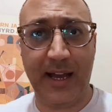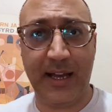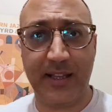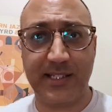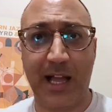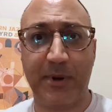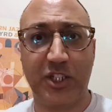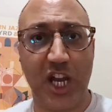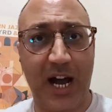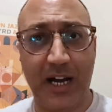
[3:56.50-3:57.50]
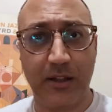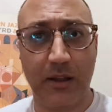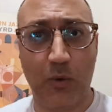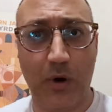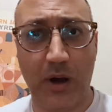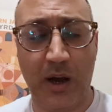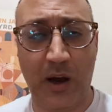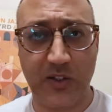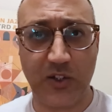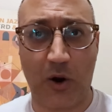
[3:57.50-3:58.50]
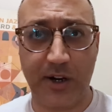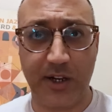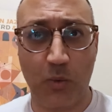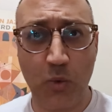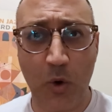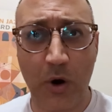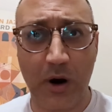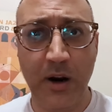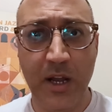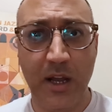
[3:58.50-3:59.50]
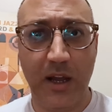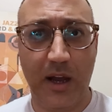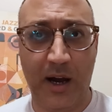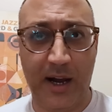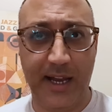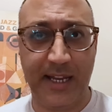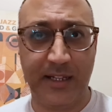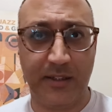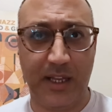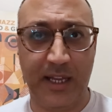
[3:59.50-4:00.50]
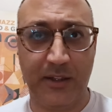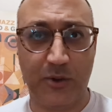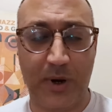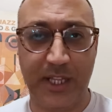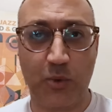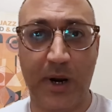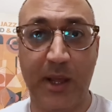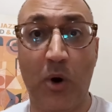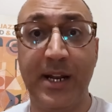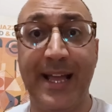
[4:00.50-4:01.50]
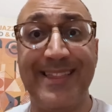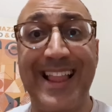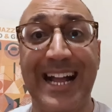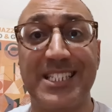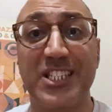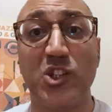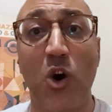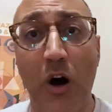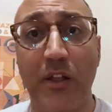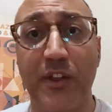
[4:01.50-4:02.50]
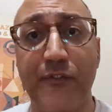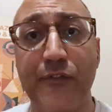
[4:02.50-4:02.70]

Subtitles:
Islamic Jihad started a war in 2021, and that saw the